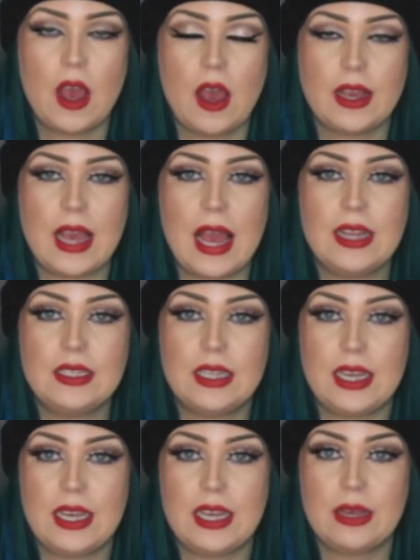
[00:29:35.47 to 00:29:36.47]

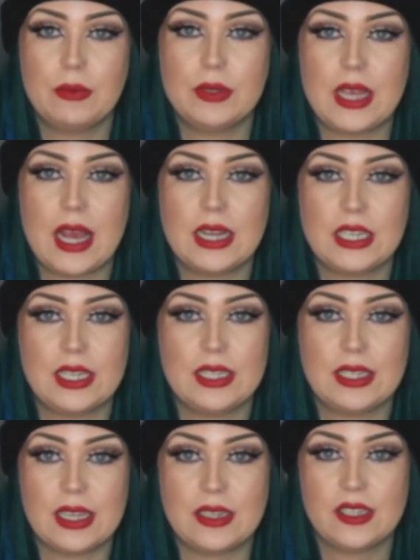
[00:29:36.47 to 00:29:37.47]
Kandi was actually
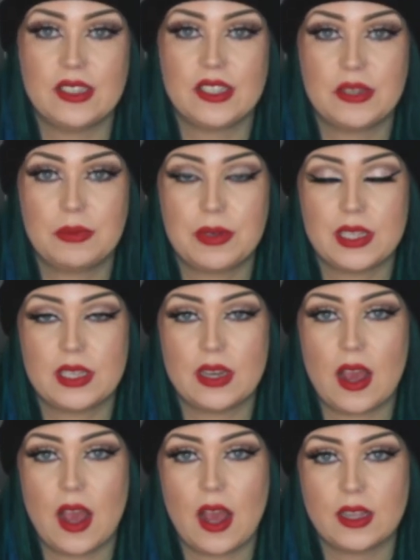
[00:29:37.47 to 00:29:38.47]
sentenced to prison
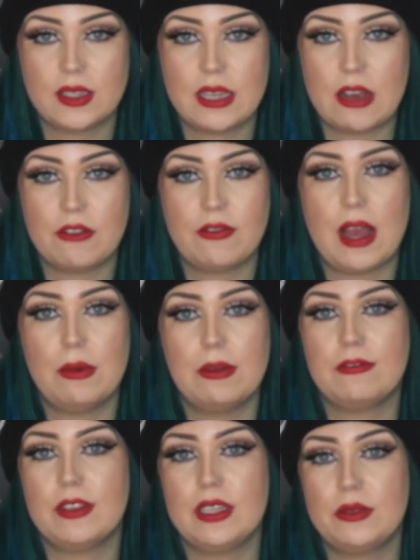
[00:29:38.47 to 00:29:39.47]
herself. However,
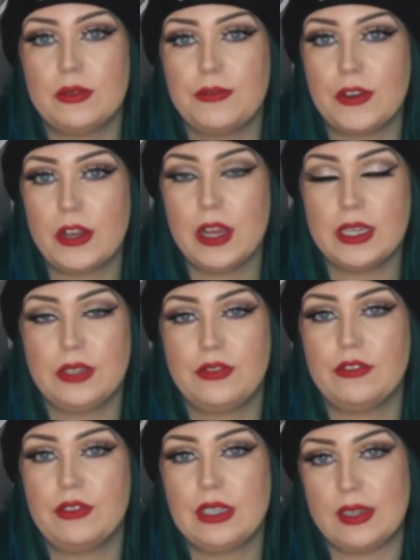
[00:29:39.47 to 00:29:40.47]
this was for a different
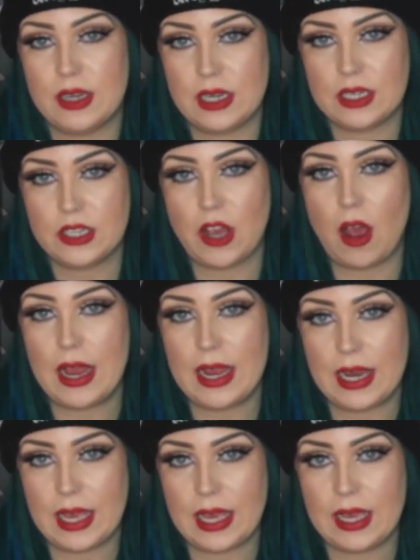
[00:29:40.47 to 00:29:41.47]
reason
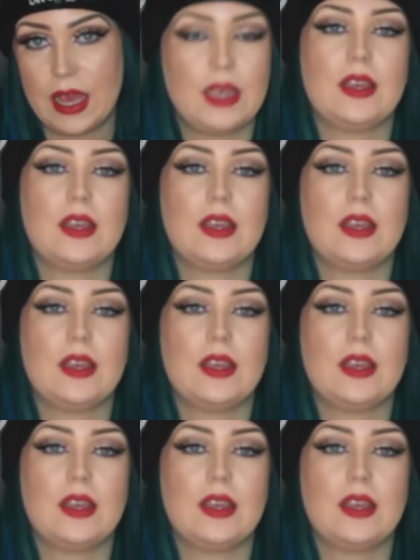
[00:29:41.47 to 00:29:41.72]
entirely.